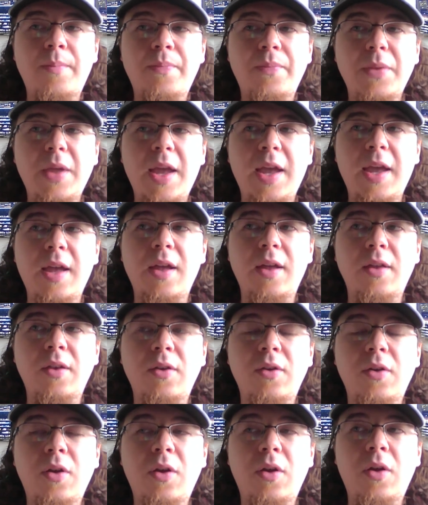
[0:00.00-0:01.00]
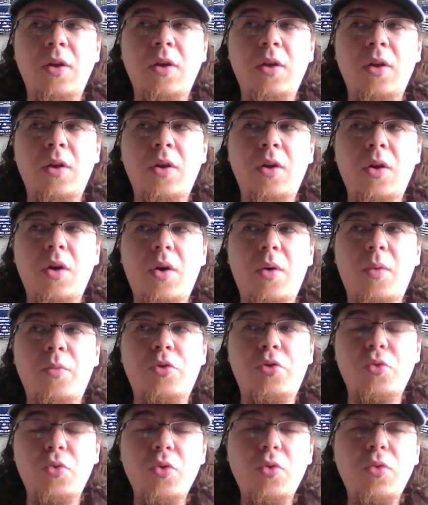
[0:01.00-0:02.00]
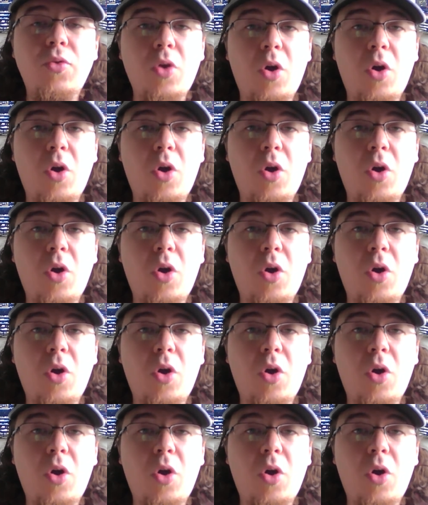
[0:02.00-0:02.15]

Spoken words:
And through